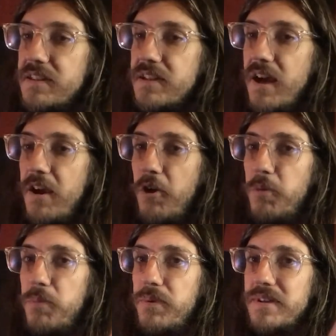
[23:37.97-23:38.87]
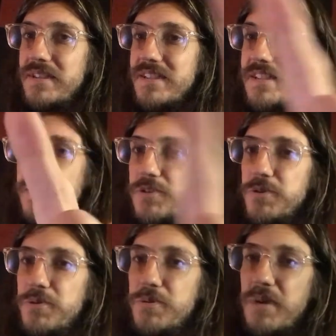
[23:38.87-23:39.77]
I
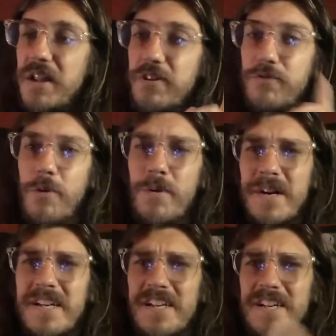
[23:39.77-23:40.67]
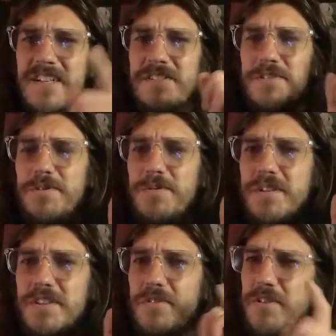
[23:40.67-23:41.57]
look forward to
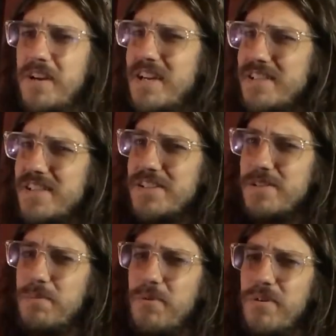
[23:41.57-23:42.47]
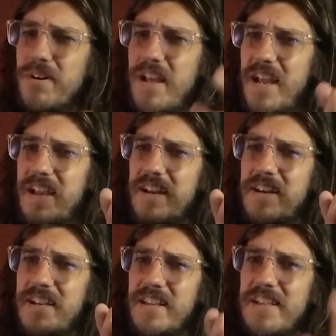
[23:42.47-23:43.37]
your guys' support, and
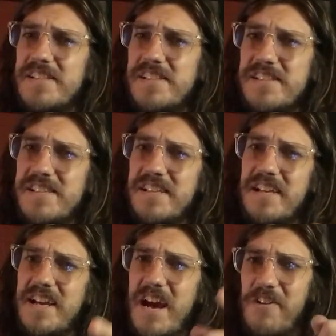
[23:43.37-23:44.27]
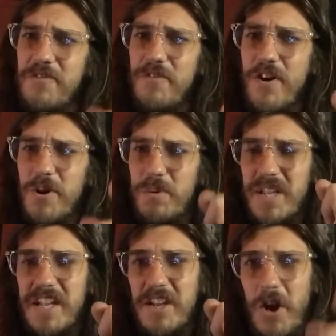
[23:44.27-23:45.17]
let's see how far we
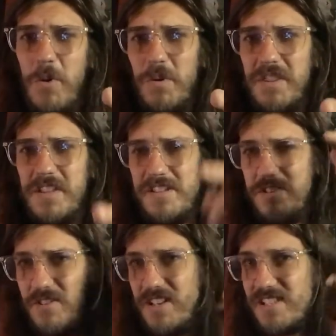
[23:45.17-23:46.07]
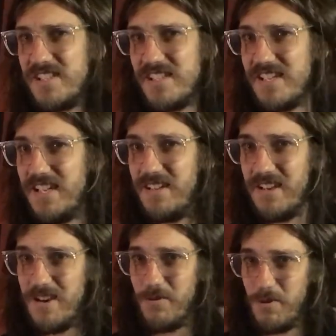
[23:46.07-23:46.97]
can go with this, you guys. Let's see
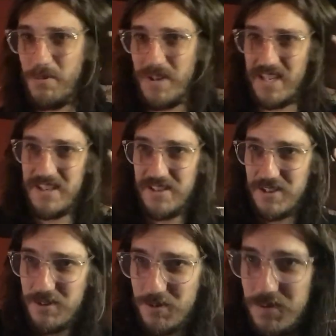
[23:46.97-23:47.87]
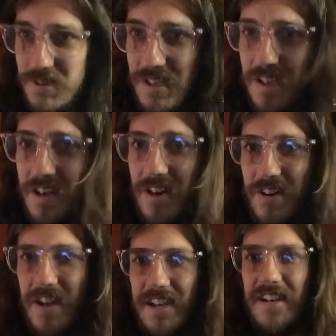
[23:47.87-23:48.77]
what we can do, all
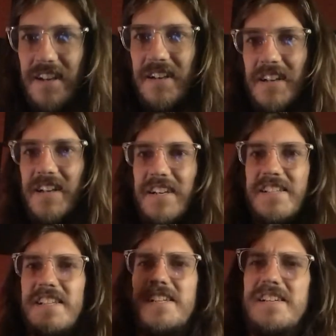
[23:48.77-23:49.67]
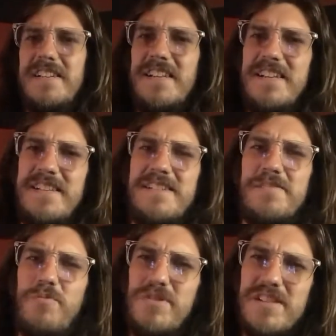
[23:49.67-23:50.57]
right? Because it
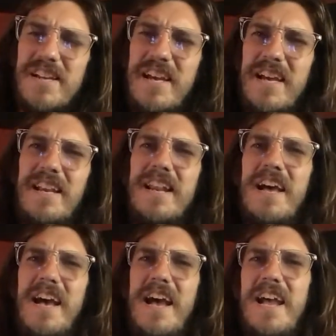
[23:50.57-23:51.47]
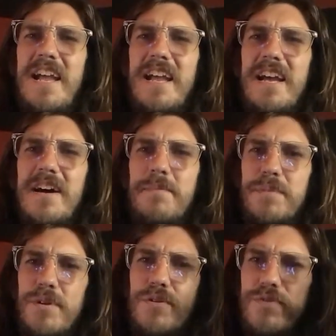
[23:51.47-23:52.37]
is, once again, a
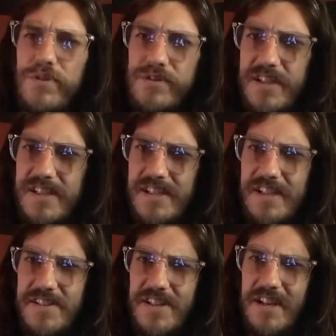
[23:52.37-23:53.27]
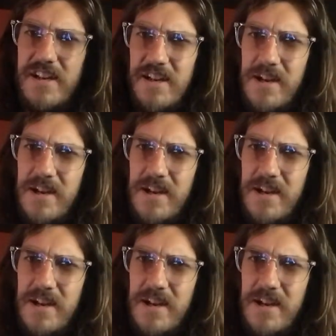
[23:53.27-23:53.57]
beautiful TCG